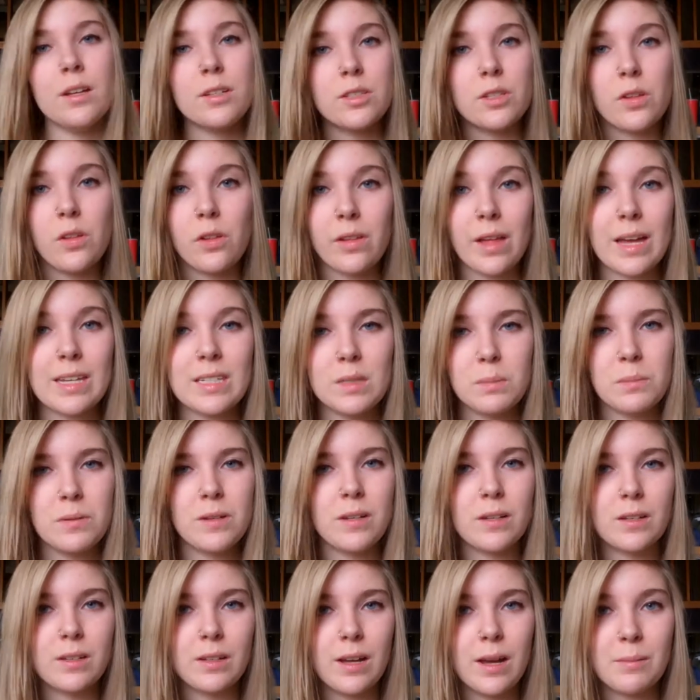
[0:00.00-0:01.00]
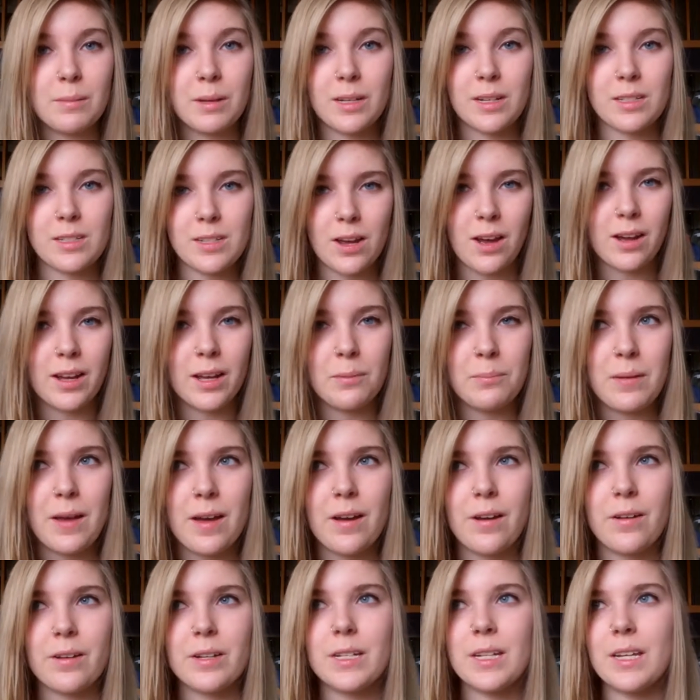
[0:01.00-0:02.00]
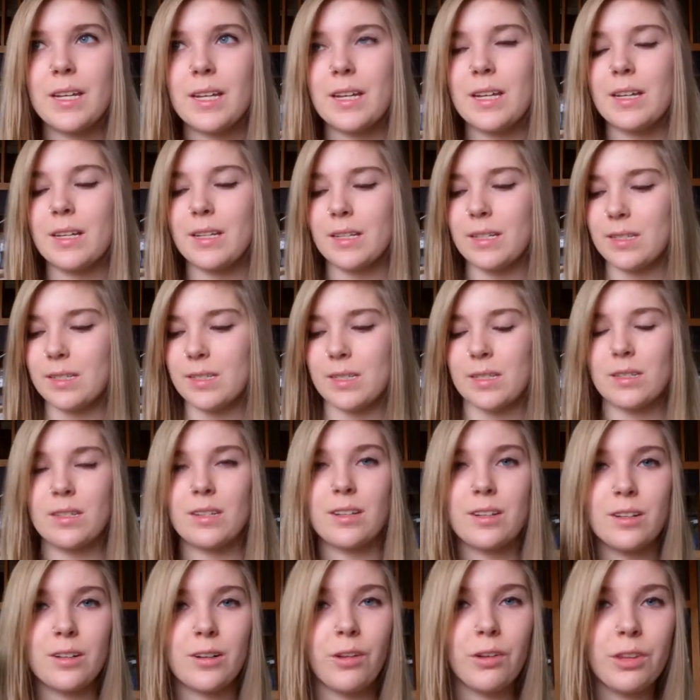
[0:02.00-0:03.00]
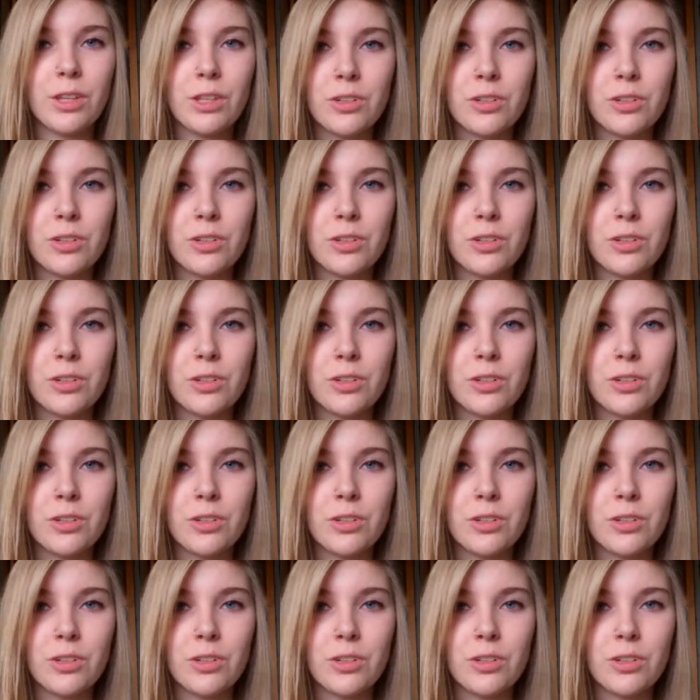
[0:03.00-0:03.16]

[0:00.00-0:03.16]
So the last book I'm going to talk about is The Girl with the